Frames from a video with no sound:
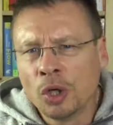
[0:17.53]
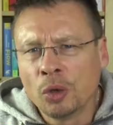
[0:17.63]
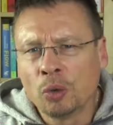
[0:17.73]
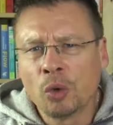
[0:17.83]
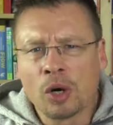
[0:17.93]

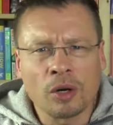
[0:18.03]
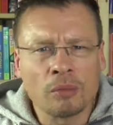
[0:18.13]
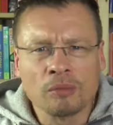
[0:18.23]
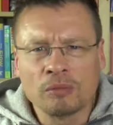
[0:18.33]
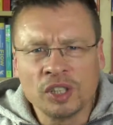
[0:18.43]
who are
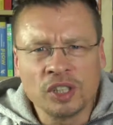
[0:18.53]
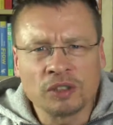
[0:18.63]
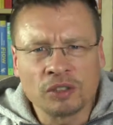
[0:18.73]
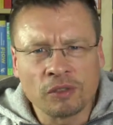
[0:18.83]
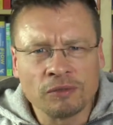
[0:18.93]

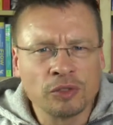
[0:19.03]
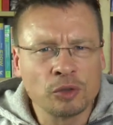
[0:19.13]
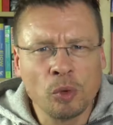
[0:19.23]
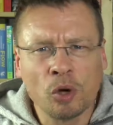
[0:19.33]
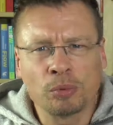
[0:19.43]
leaders of
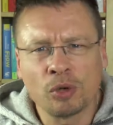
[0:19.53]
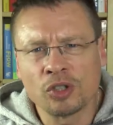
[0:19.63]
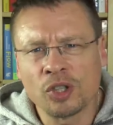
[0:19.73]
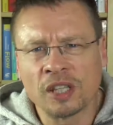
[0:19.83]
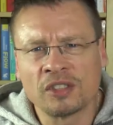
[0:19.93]
small
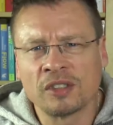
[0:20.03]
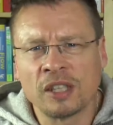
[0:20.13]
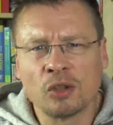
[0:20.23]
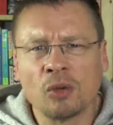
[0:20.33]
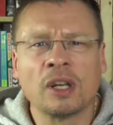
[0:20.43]
projects that
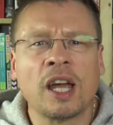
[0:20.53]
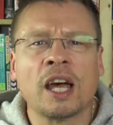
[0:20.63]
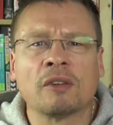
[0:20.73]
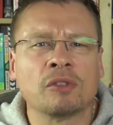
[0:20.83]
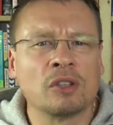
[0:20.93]
don't
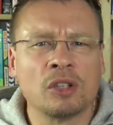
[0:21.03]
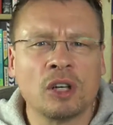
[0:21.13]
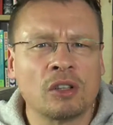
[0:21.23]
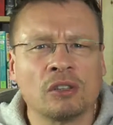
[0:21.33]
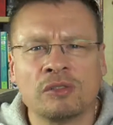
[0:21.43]
have a
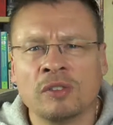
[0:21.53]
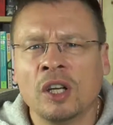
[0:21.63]
lot of